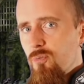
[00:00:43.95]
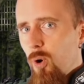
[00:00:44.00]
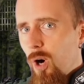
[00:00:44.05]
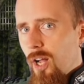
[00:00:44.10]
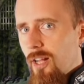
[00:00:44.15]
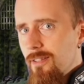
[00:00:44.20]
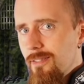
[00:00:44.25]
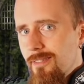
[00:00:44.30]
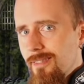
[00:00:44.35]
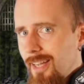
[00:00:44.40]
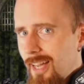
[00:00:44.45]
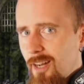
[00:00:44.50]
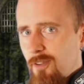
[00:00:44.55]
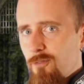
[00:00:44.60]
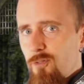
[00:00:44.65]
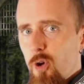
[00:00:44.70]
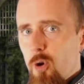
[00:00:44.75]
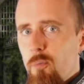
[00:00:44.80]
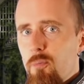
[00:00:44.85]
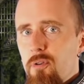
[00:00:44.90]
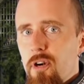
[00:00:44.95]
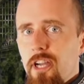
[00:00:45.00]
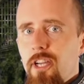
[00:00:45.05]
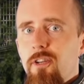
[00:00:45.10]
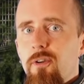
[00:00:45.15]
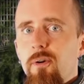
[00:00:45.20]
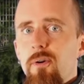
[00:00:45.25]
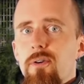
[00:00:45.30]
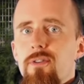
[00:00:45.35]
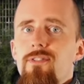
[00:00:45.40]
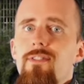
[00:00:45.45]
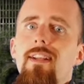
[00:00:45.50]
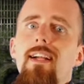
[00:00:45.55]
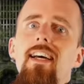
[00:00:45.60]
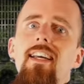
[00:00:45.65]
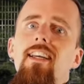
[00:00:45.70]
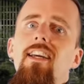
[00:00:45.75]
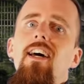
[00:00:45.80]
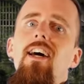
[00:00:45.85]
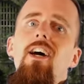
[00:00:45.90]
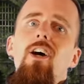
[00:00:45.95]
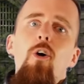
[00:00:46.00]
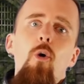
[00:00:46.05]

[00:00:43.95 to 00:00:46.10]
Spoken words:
ones, kind of no-brainers, like